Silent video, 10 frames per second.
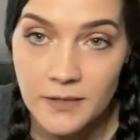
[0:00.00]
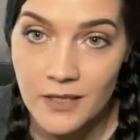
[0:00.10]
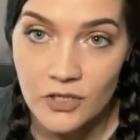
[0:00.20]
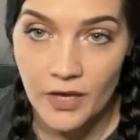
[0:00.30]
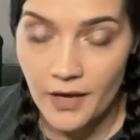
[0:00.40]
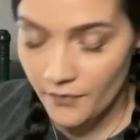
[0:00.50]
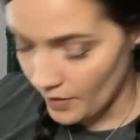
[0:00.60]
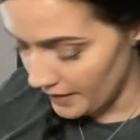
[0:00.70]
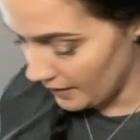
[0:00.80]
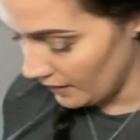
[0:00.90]
because you have
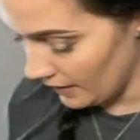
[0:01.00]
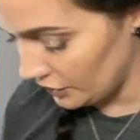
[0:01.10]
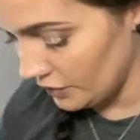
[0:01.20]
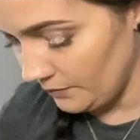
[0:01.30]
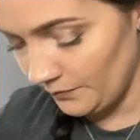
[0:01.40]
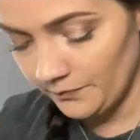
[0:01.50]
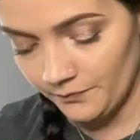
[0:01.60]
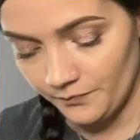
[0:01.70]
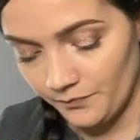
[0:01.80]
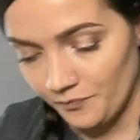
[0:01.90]
quite a collection.
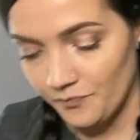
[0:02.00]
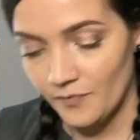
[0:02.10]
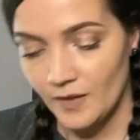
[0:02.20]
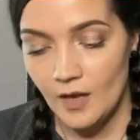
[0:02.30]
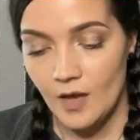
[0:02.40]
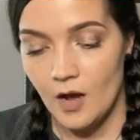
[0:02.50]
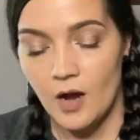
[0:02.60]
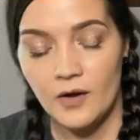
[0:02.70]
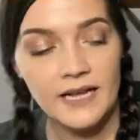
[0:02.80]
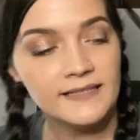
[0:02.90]

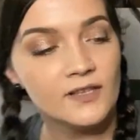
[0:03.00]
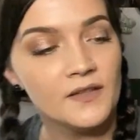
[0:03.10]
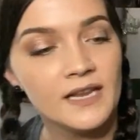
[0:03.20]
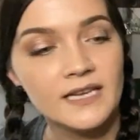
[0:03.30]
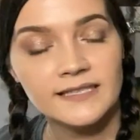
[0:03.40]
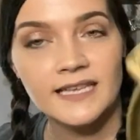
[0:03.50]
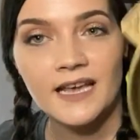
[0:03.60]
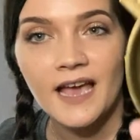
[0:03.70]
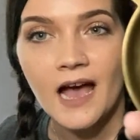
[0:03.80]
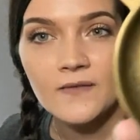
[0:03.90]
All right, so the next thing
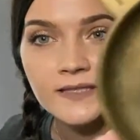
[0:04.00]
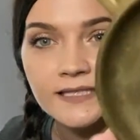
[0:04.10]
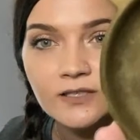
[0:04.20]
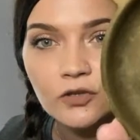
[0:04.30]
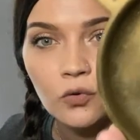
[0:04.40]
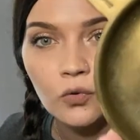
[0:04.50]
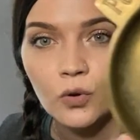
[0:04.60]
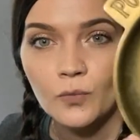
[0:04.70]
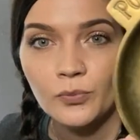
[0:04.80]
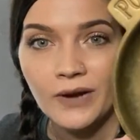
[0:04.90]
I have is this
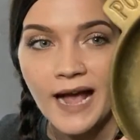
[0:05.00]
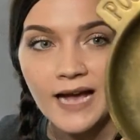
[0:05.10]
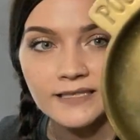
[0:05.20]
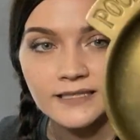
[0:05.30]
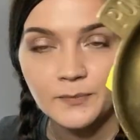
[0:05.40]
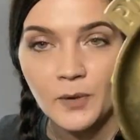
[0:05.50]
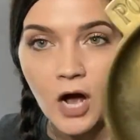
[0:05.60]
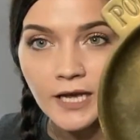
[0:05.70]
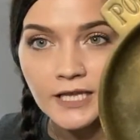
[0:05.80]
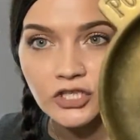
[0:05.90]
cool brass
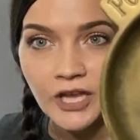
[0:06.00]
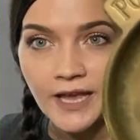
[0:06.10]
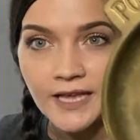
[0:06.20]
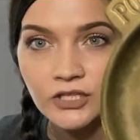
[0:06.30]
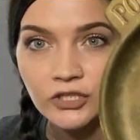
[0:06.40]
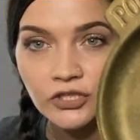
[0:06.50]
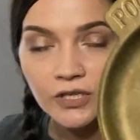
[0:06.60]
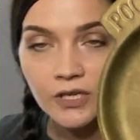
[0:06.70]
pocket change